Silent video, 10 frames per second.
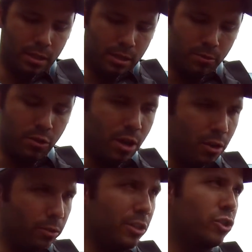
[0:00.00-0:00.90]
They're
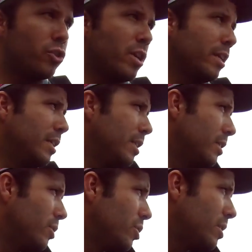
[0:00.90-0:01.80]
not really striking
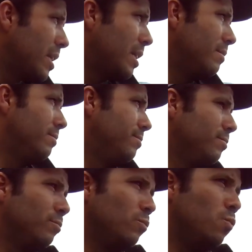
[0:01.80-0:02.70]
it. They're just kind of
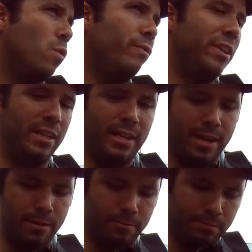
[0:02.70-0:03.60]
wolfing it
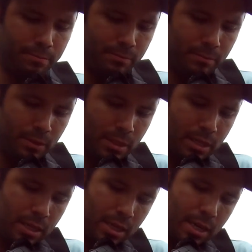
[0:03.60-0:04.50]
down,
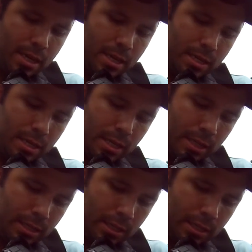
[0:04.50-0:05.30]
and